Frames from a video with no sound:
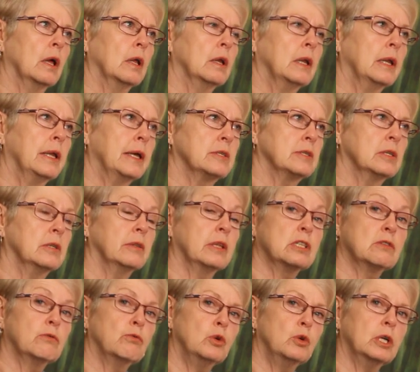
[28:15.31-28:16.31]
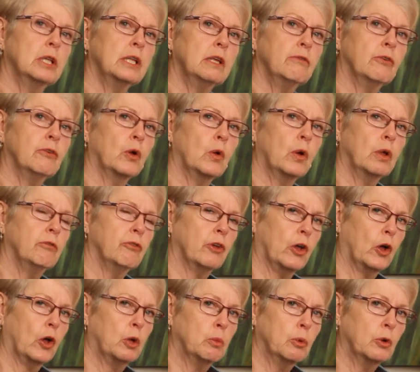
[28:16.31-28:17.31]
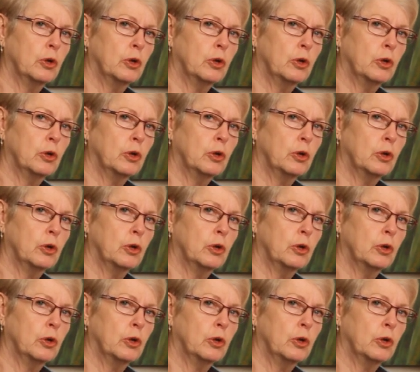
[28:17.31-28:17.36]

lesson that's really very valuable.